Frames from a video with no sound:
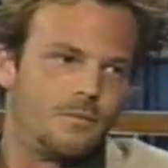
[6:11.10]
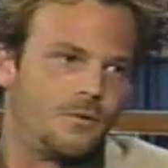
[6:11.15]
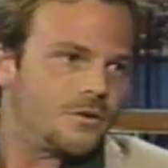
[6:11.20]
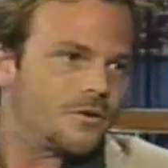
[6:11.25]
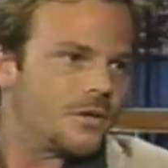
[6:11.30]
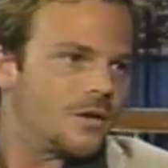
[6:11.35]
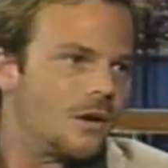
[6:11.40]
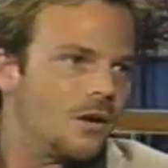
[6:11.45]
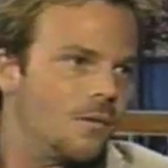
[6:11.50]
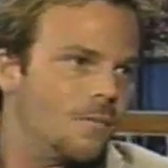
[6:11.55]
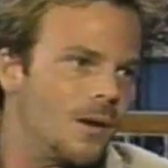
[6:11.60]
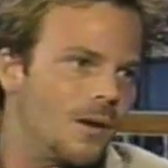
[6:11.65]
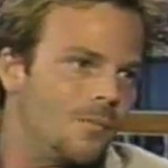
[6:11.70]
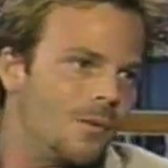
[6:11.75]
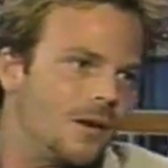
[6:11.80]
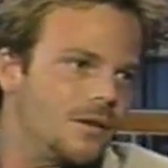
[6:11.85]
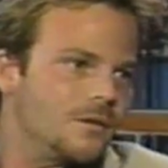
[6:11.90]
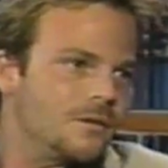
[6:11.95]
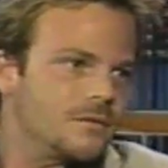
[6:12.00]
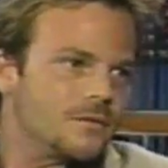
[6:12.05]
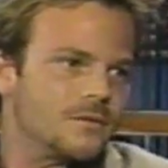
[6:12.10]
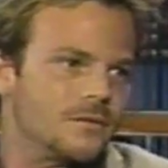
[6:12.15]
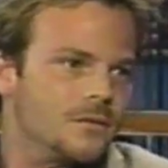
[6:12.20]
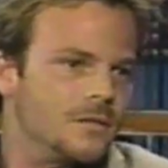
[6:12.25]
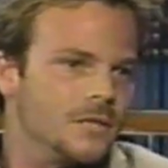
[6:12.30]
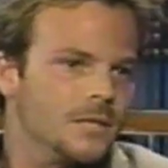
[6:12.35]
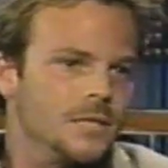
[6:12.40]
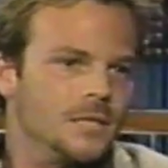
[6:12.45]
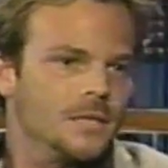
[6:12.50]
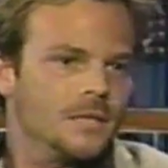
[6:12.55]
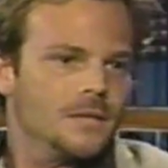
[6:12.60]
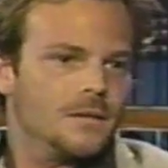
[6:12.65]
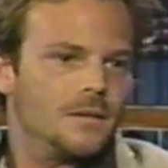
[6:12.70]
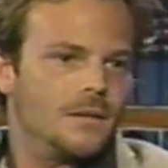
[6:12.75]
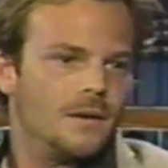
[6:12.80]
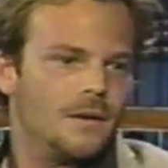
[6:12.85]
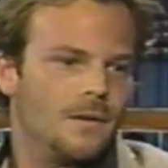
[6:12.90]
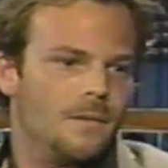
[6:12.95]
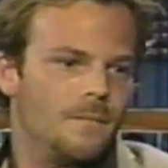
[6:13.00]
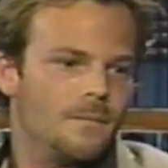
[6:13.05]
kind of pushing all my buttons. And
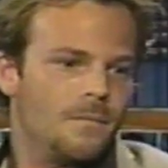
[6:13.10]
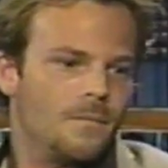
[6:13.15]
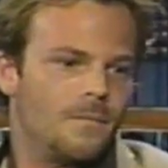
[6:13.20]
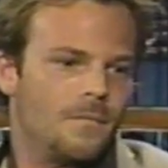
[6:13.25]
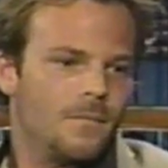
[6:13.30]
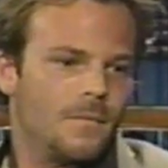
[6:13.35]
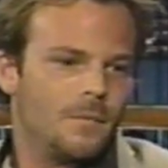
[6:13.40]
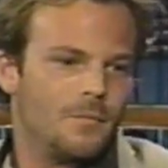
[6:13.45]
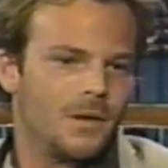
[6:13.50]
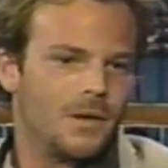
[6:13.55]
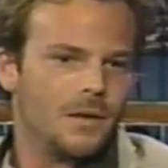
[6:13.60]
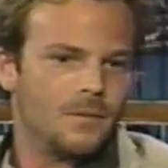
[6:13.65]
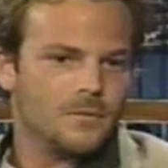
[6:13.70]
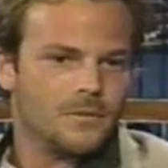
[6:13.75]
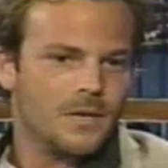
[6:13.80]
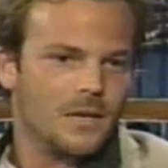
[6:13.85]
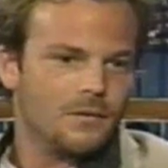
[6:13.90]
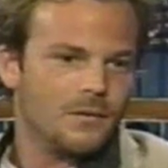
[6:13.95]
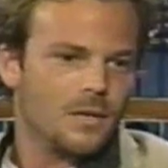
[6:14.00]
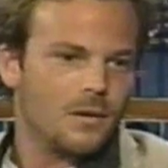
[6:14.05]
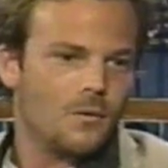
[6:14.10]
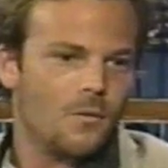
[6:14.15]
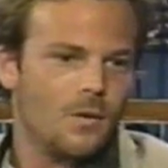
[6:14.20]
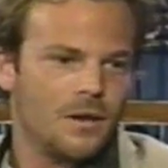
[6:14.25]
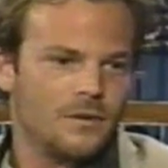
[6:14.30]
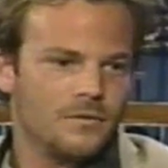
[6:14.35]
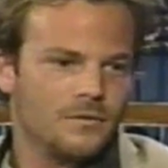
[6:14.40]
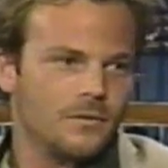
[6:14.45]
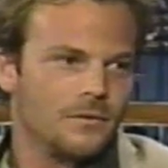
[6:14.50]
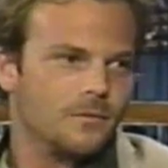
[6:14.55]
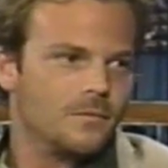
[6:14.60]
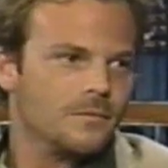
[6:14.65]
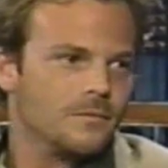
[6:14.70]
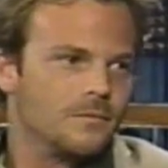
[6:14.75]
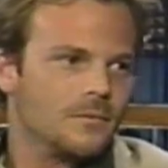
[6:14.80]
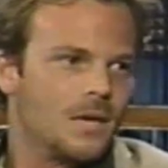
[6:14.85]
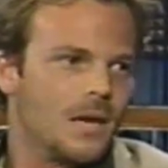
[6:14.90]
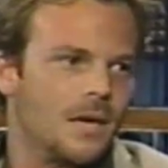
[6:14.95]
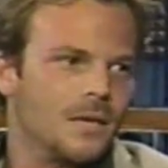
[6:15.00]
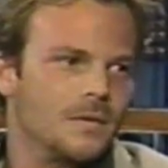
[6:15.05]
um, it becomes kind of like a Western,
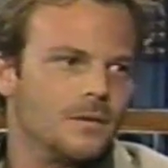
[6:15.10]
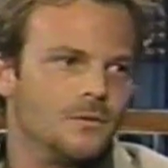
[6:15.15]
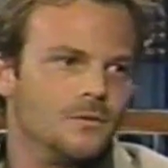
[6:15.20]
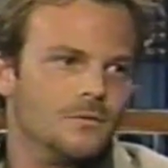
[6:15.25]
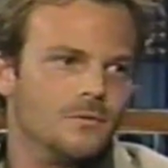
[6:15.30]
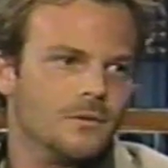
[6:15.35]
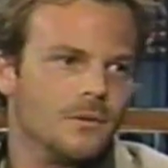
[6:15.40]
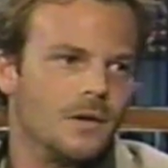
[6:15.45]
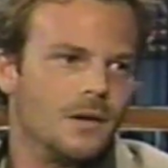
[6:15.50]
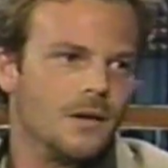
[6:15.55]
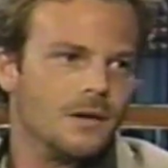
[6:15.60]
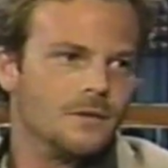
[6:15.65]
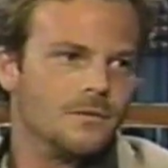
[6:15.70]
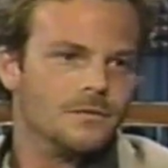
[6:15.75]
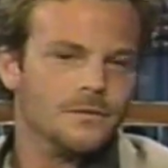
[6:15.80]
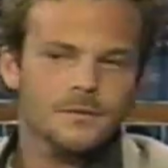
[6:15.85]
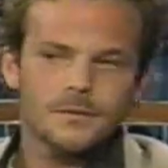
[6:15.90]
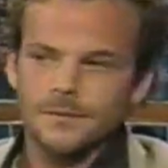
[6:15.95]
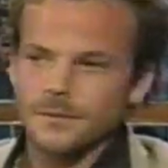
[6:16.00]
high noon. We have a